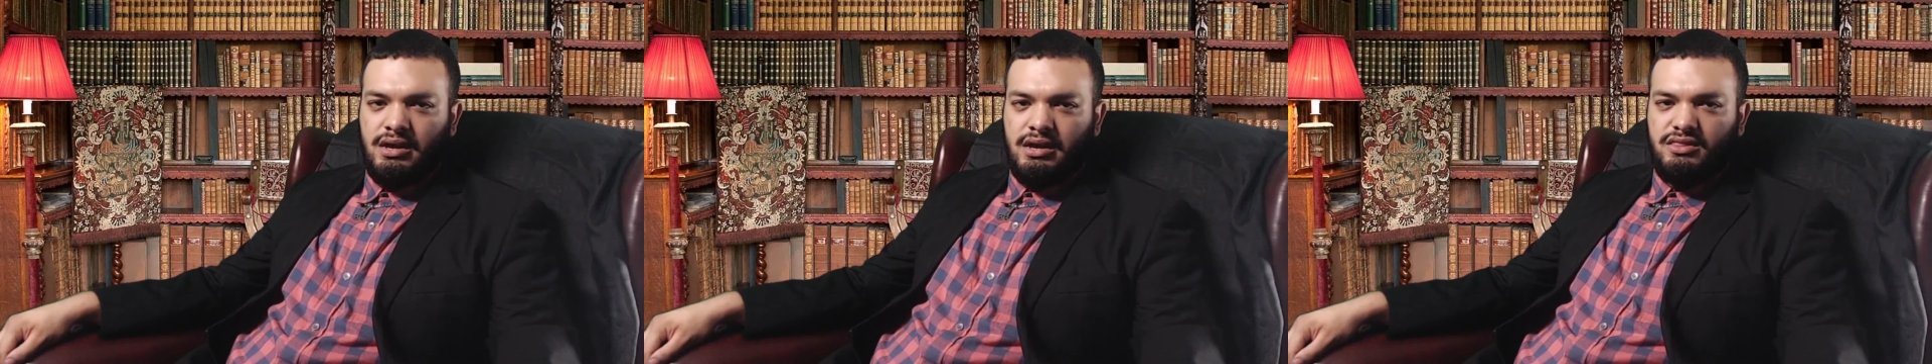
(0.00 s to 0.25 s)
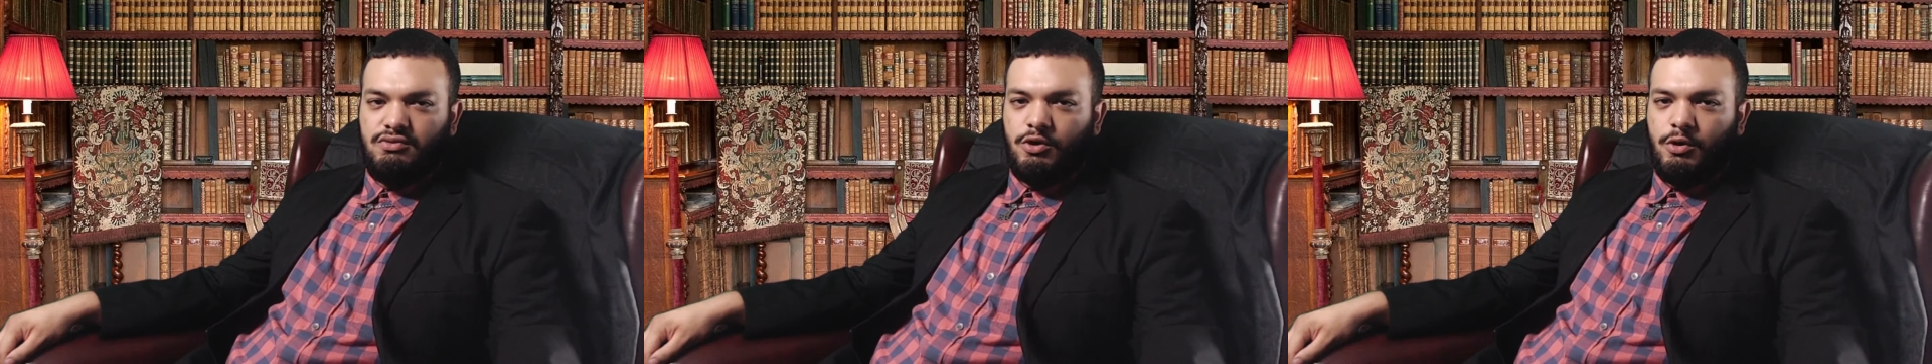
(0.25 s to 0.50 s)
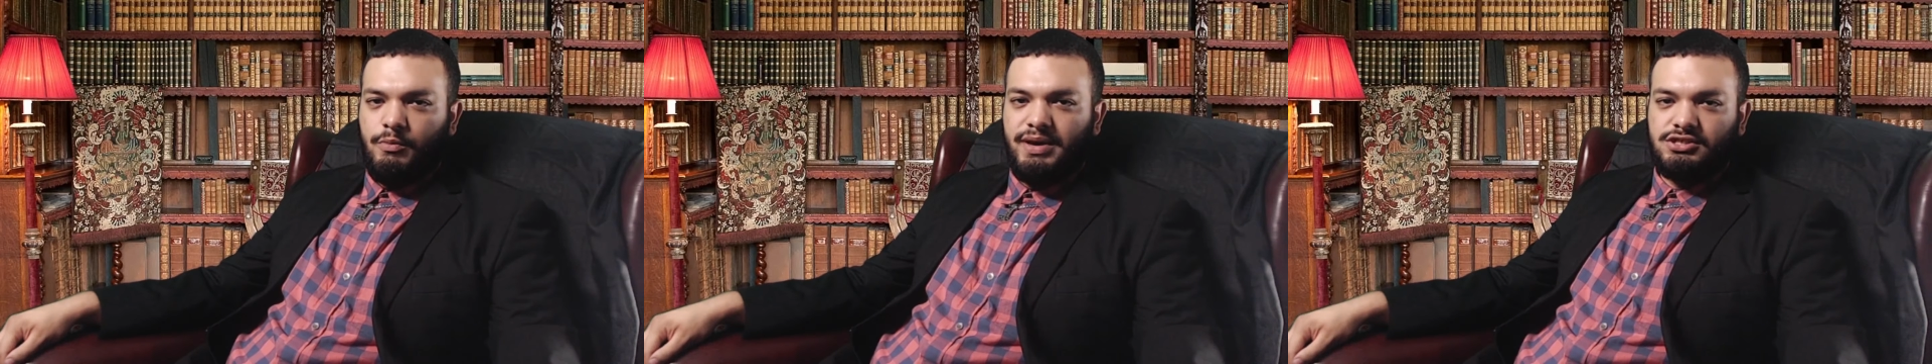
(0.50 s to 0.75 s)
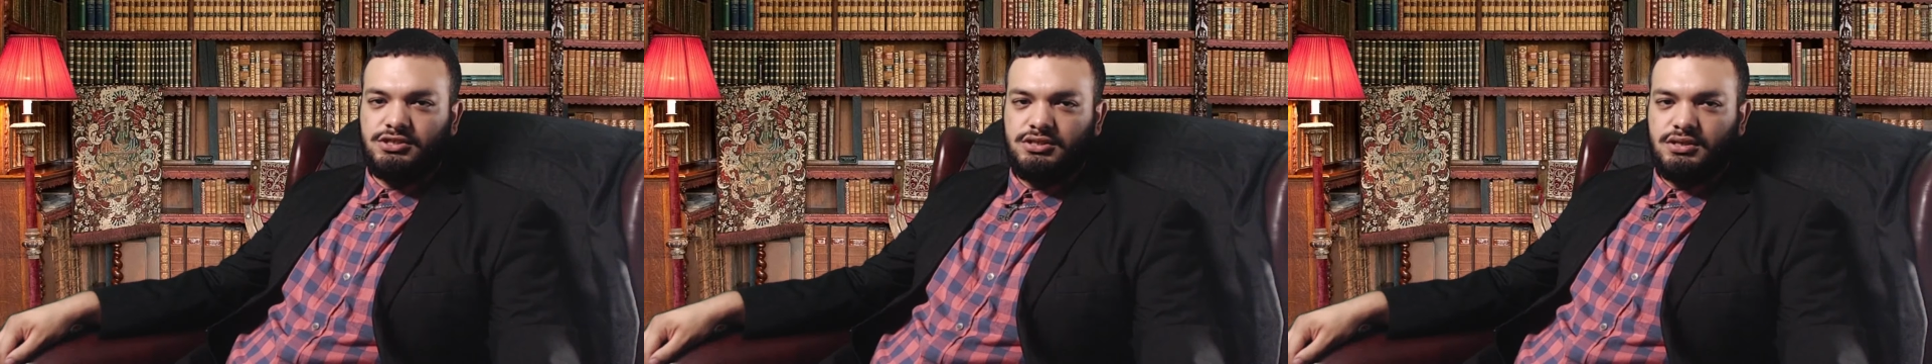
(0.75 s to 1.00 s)
Zero
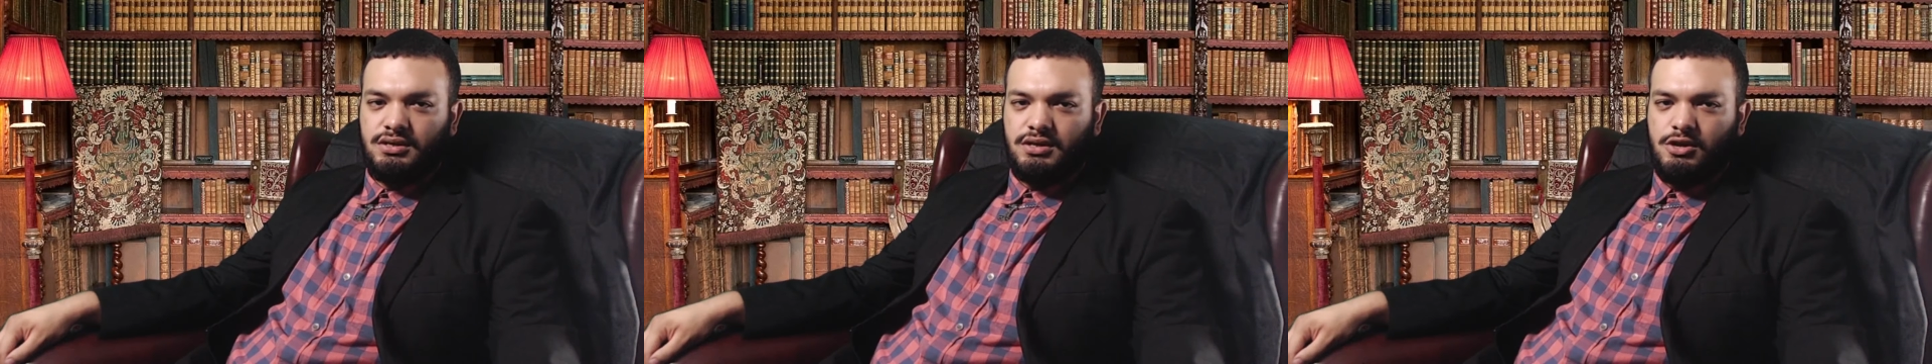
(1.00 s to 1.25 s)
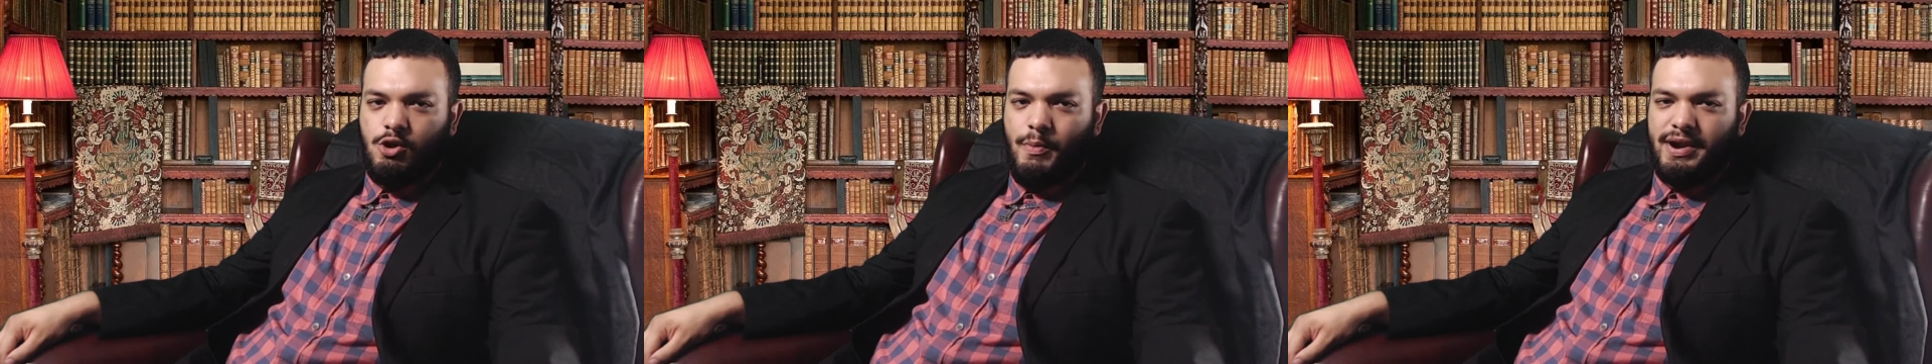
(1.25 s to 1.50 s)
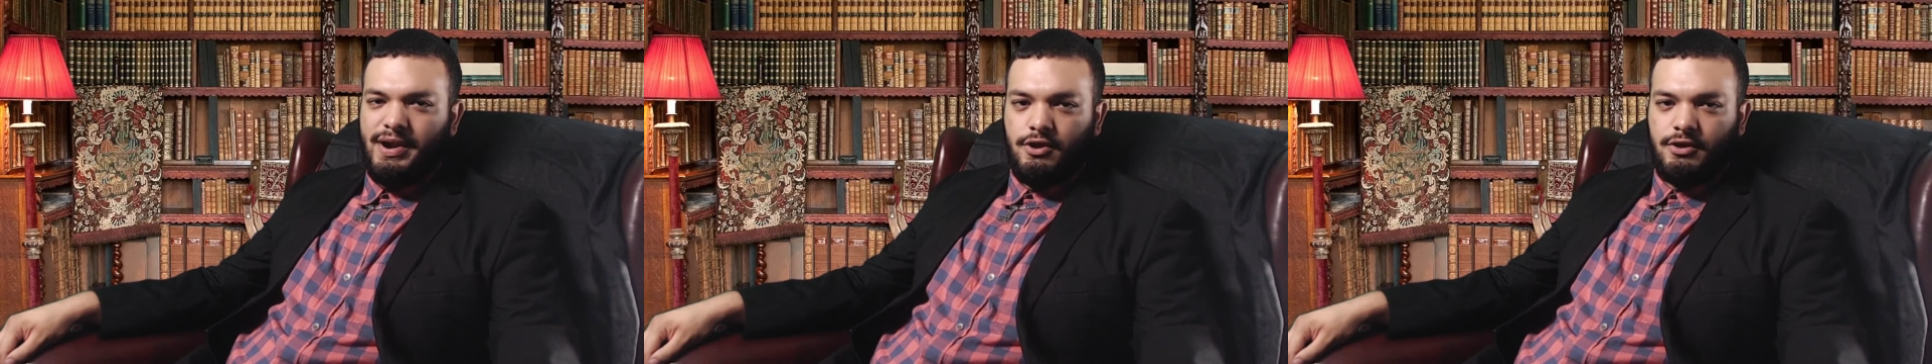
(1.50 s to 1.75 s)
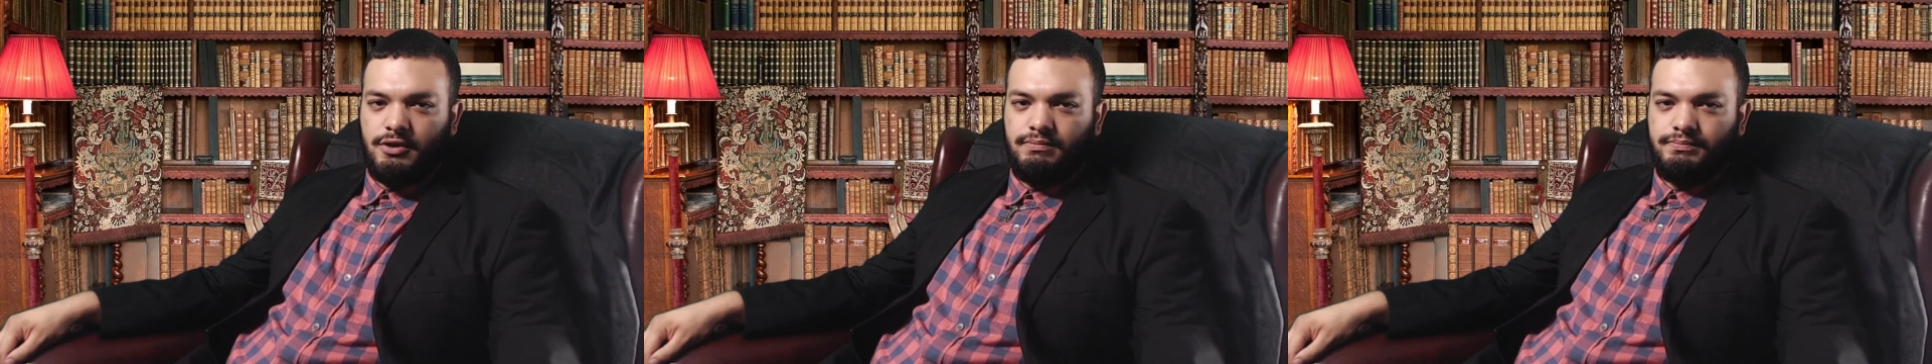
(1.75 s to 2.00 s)
bitched. Nobody
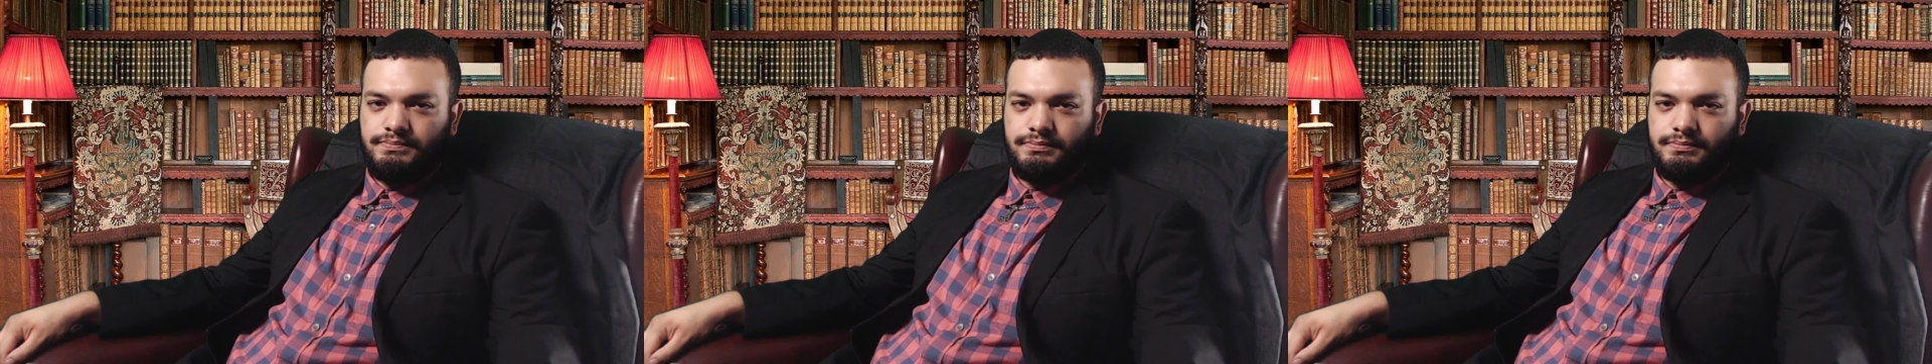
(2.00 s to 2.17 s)
hurt him.